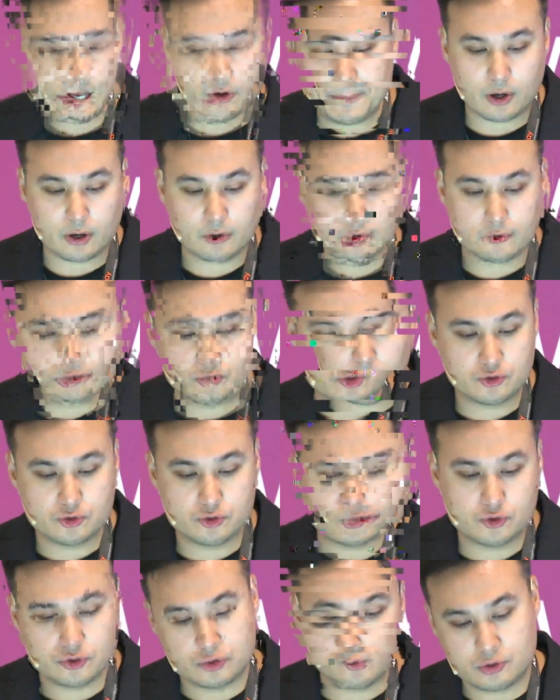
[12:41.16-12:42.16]
And this is going to
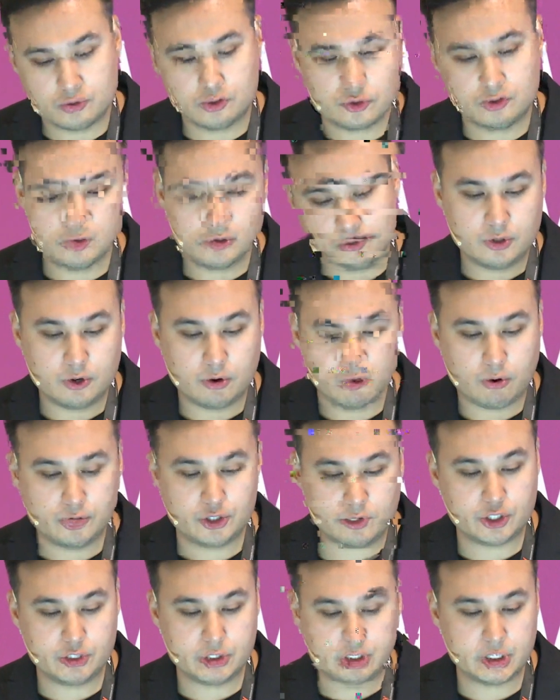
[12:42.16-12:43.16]
give me every single
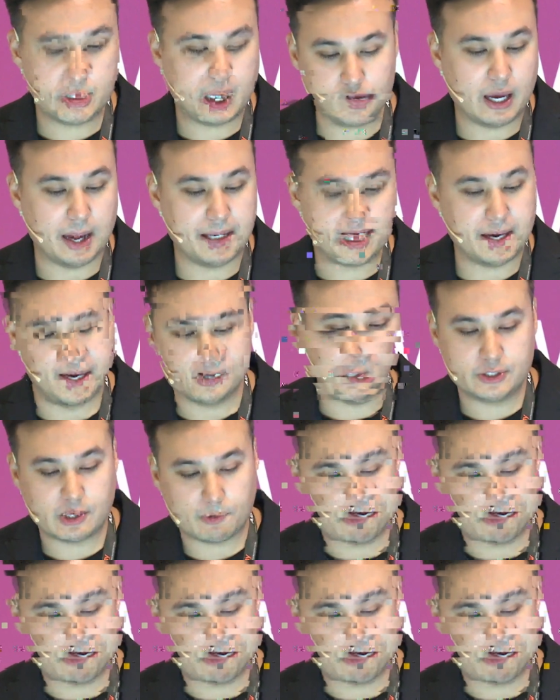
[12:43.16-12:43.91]
market pair